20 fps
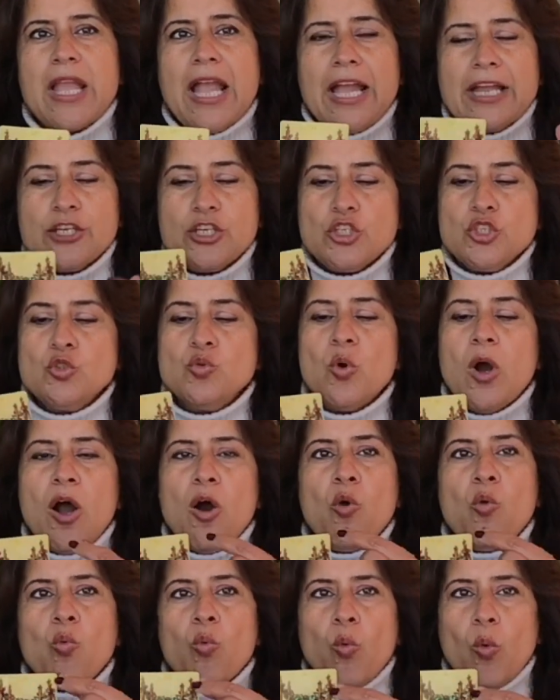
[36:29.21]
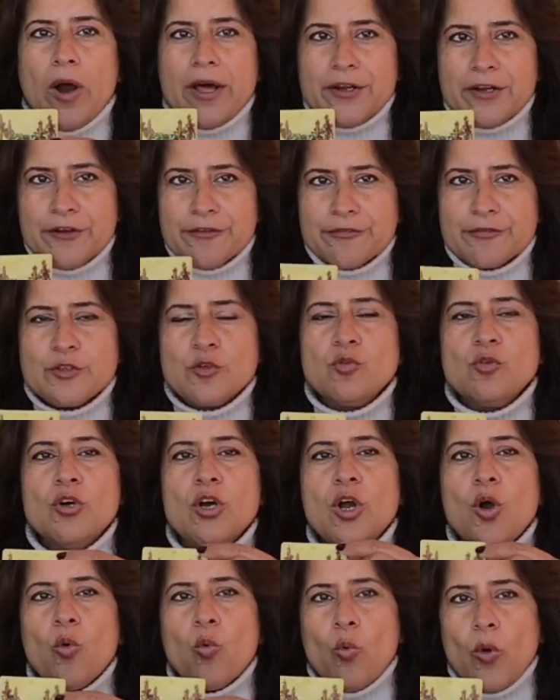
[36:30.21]
and you are one of
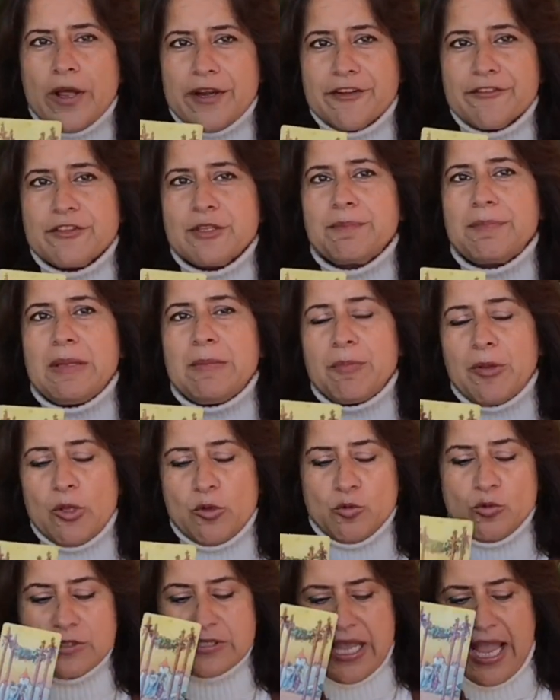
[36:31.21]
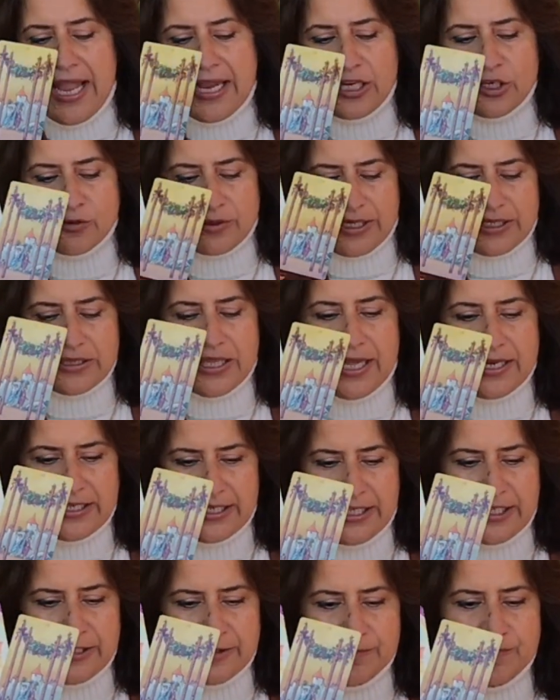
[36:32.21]
the people who's anchoring that
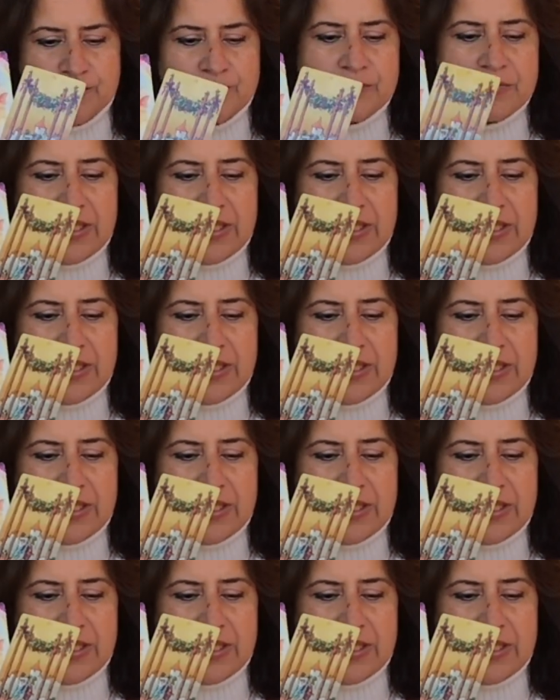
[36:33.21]
in.